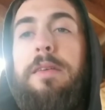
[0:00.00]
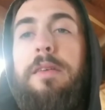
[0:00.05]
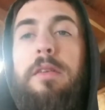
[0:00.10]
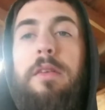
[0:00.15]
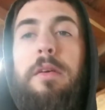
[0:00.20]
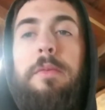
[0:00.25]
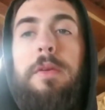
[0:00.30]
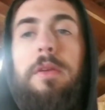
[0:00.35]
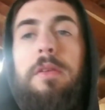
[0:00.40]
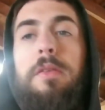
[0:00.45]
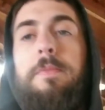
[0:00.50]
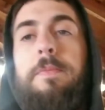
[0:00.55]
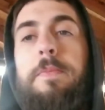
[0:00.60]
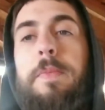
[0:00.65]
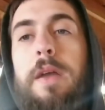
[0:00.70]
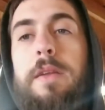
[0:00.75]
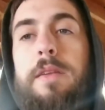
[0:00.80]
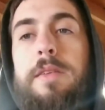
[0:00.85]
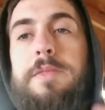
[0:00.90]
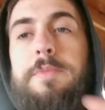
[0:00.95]
I mean, I
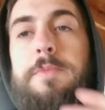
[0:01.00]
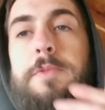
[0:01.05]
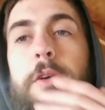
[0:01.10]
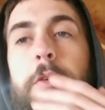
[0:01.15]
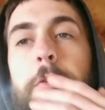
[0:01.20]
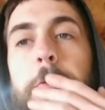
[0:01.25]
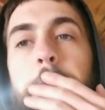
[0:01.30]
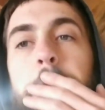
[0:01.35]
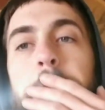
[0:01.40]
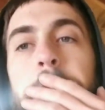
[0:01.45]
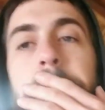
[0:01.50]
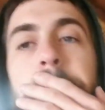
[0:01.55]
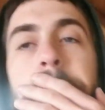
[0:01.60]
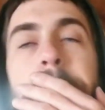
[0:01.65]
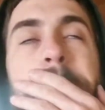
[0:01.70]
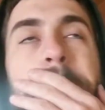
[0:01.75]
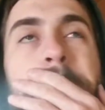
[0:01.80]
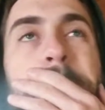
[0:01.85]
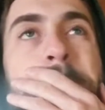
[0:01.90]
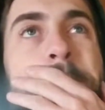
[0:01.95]
did some towing with it
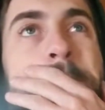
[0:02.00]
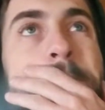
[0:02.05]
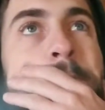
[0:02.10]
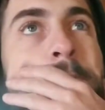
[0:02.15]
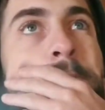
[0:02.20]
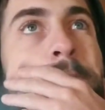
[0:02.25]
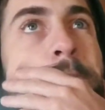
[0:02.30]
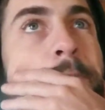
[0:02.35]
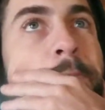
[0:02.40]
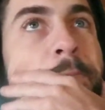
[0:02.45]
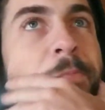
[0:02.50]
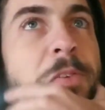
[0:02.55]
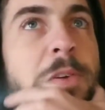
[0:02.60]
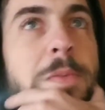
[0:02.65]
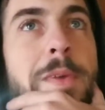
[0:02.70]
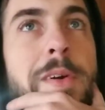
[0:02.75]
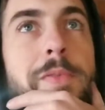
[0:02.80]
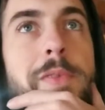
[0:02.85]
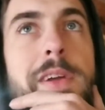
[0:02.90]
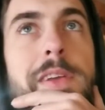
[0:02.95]
for my
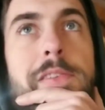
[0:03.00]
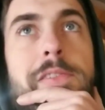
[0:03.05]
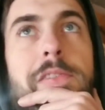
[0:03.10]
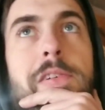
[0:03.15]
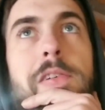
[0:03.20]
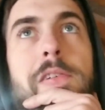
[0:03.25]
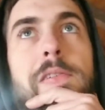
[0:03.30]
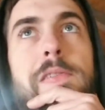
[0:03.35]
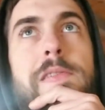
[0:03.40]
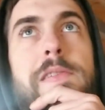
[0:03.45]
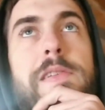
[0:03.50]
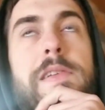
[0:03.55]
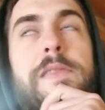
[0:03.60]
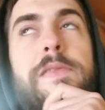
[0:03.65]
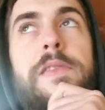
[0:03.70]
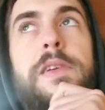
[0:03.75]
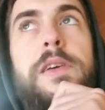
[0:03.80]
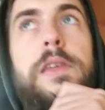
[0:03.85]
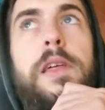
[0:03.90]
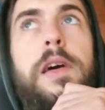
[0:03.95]
race car and stuff
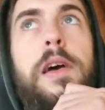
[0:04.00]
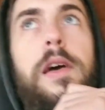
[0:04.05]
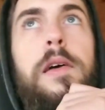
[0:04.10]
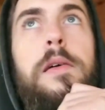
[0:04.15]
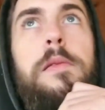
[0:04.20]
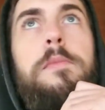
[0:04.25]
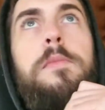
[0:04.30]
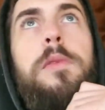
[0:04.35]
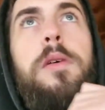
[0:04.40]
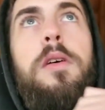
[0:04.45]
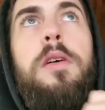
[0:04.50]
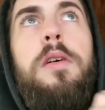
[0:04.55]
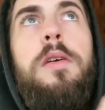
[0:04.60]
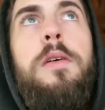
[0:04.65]
like that, but